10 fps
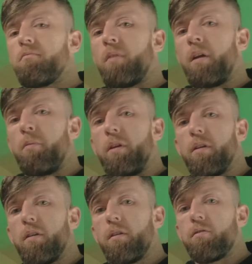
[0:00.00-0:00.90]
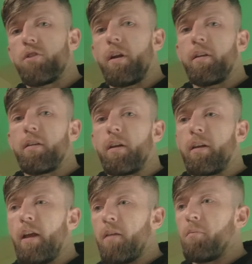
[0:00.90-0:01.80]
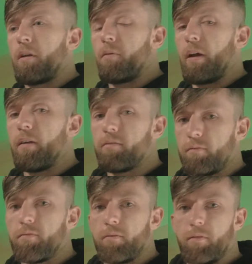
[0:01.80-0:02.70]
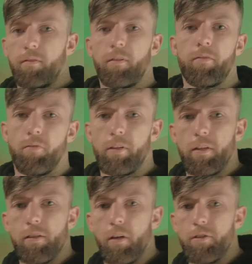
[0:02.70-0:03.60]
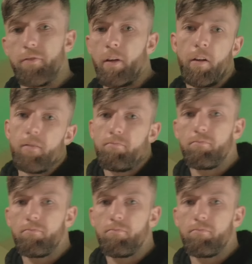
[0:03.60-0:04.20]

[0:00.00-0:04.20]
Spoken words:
Maybe. Training tonight again, by the way. Even with this dodgy finger.